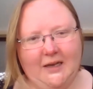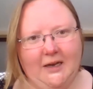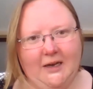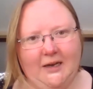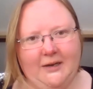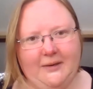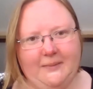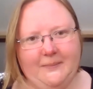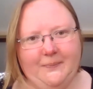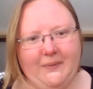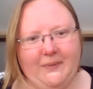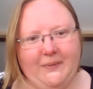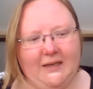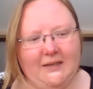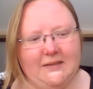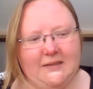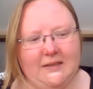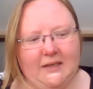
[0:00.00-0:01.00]

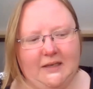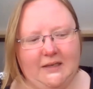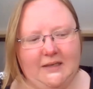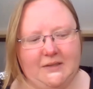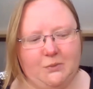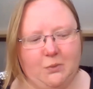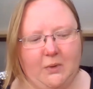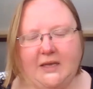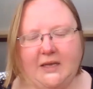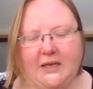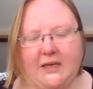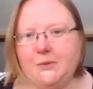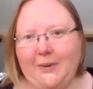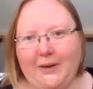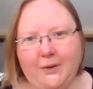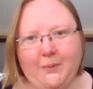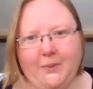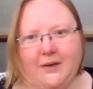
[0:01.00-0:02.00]
and it's
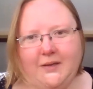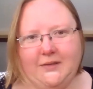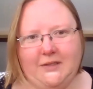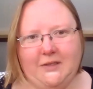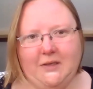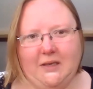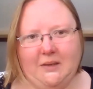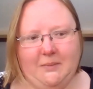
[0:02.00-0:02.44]
well worth doing,